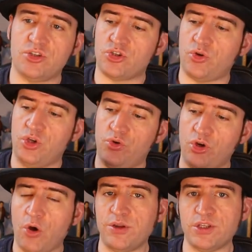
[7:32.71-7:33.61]
So you
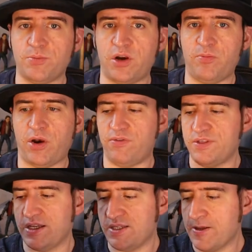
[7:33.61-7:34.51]
can go into the
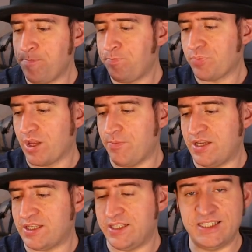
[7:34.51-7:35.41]
preferences and
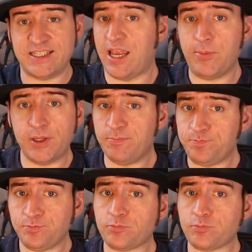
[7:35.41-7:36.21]
basically disable it